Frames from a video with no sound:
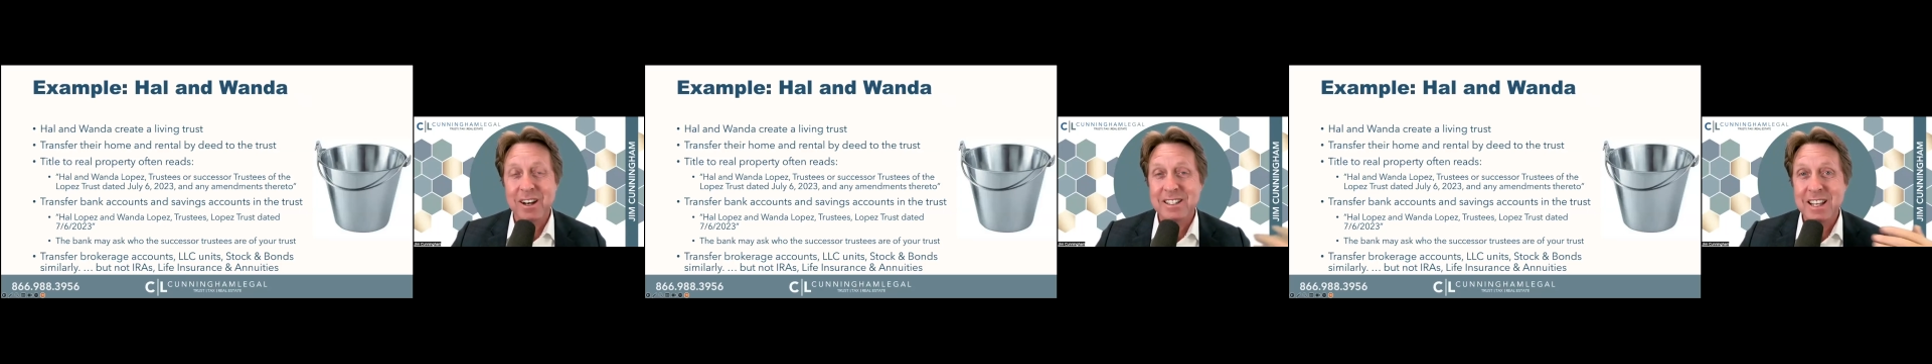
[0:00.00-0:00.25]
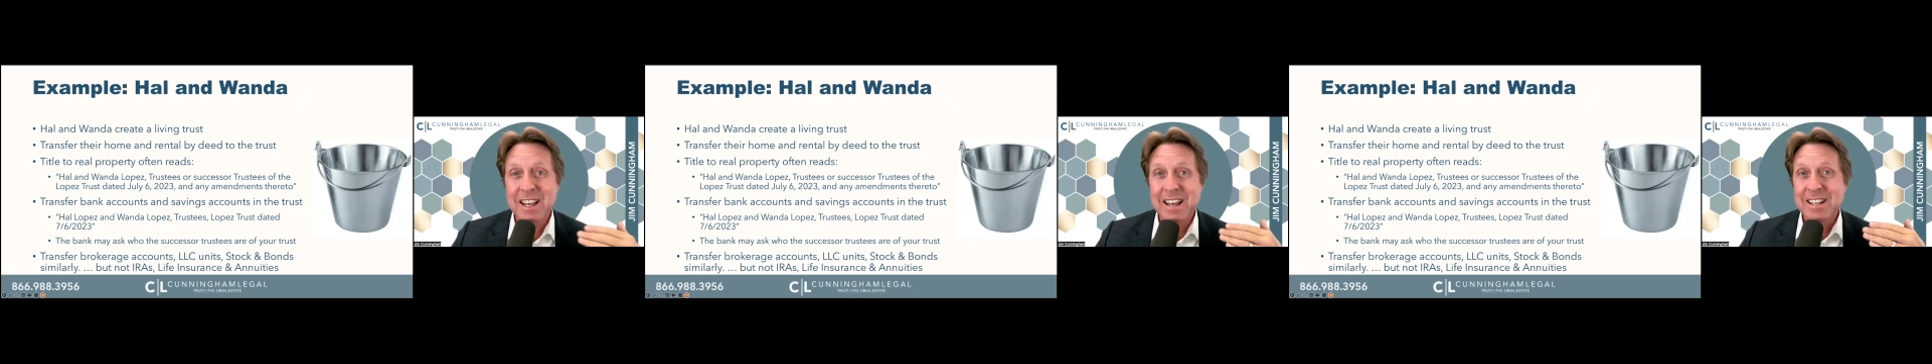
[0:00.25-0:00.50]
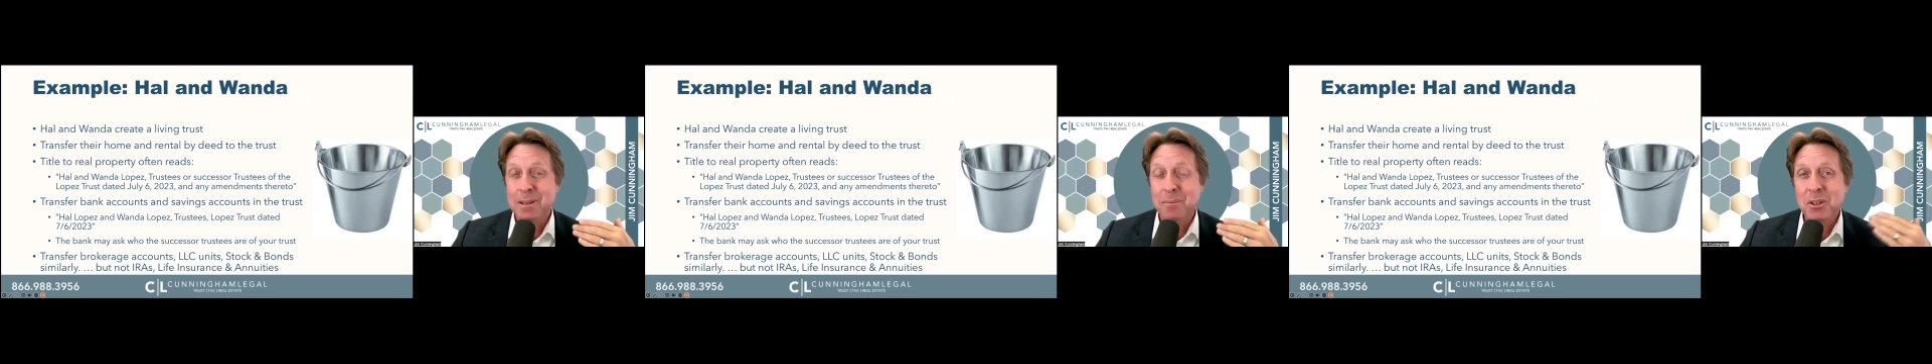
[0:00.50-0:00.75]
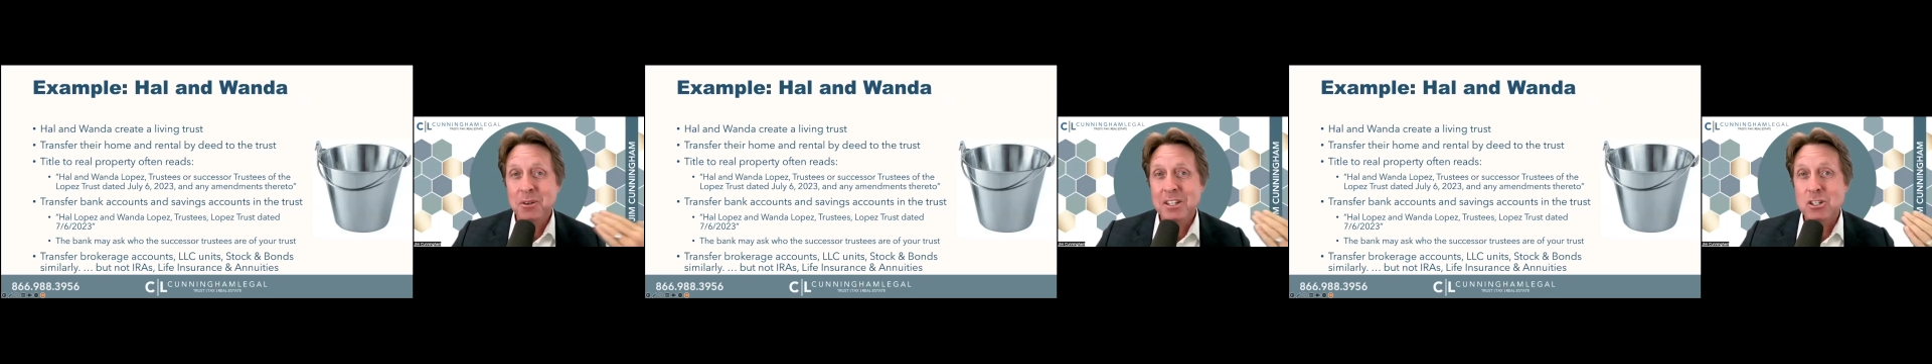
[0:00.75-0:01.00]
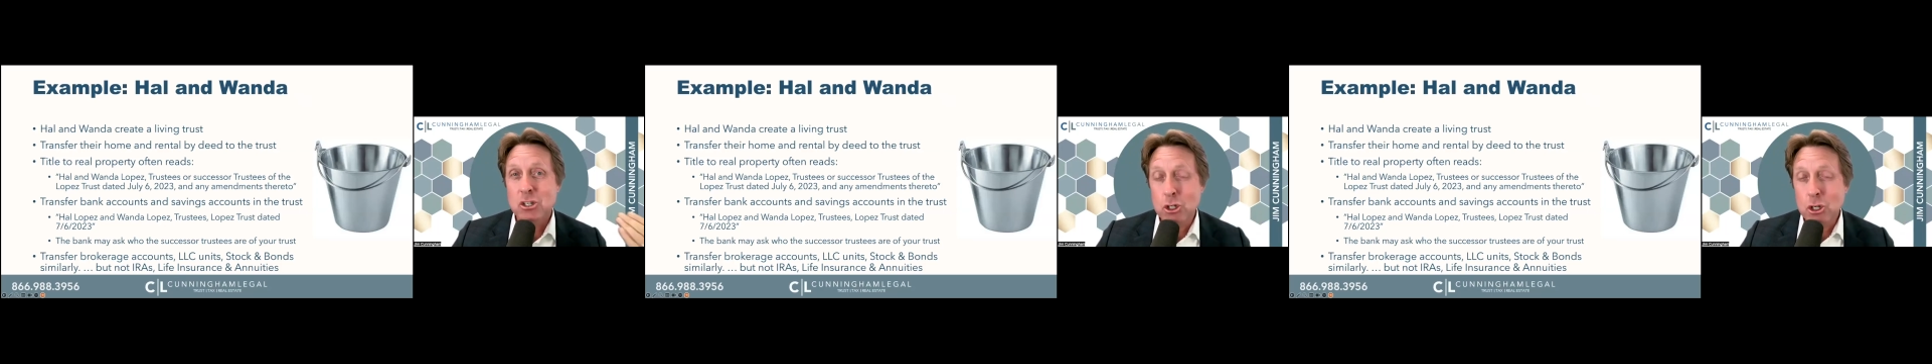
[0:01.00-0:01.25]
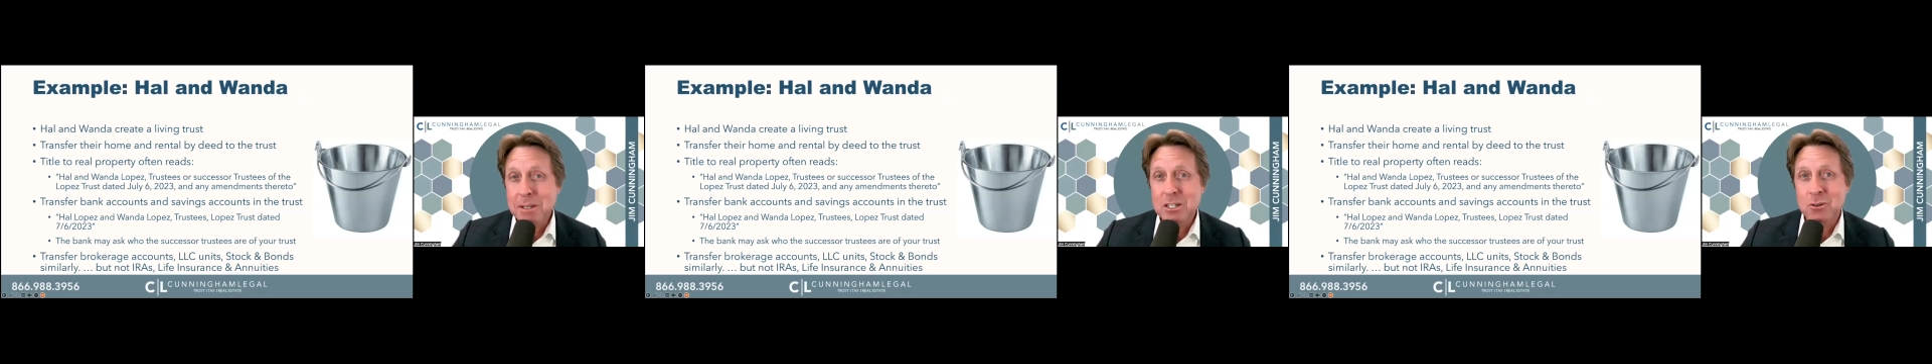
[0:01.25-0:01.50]
It's something you should
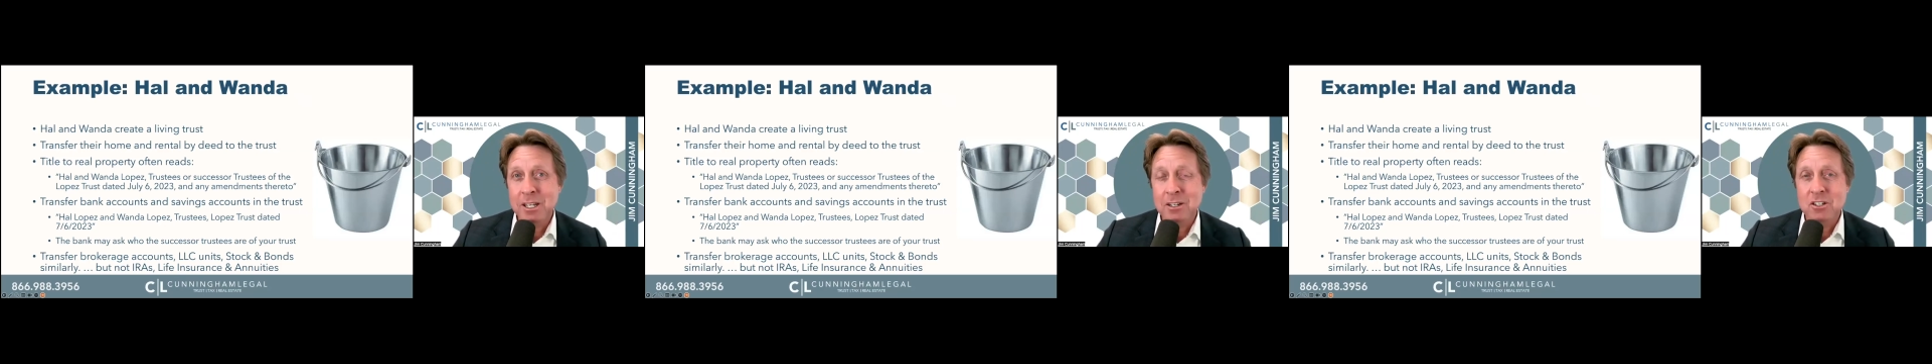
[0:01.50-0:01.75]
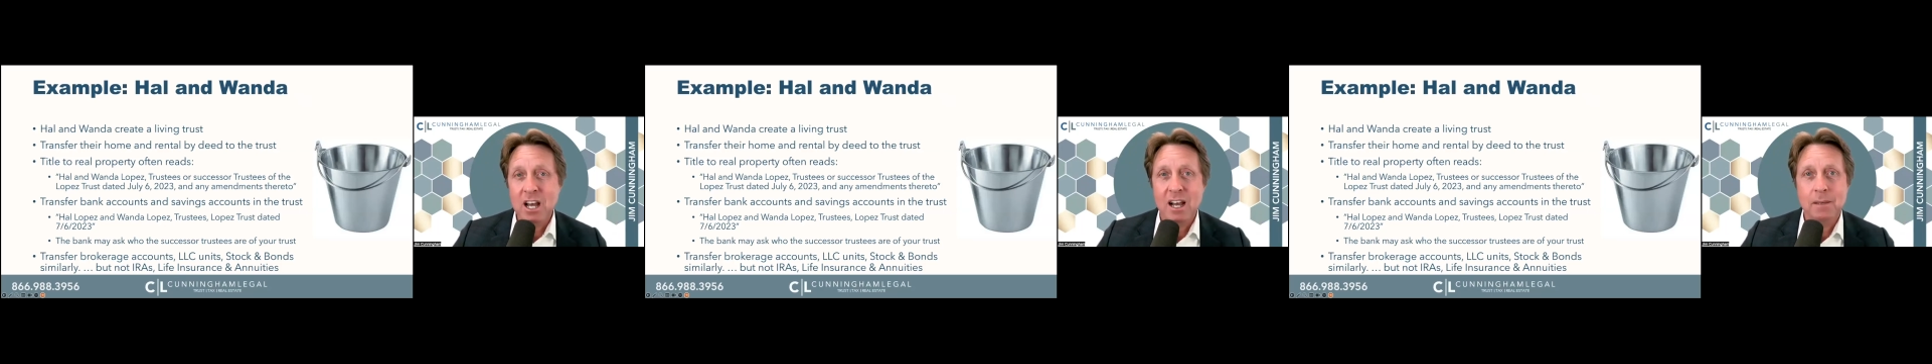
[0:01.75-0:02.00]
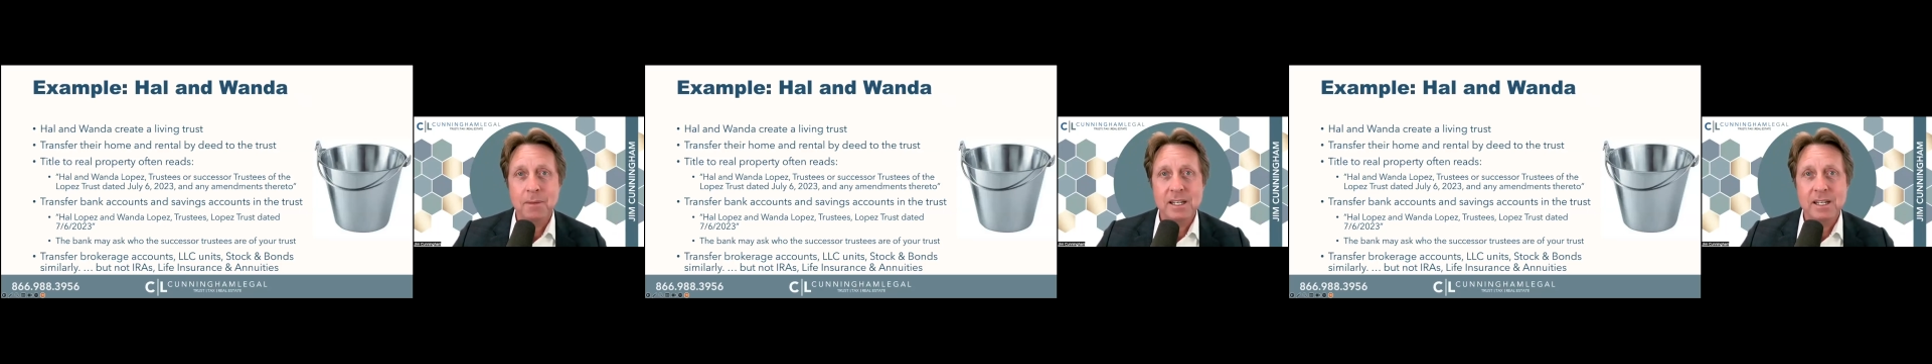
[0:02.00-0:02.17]
be doing in your document,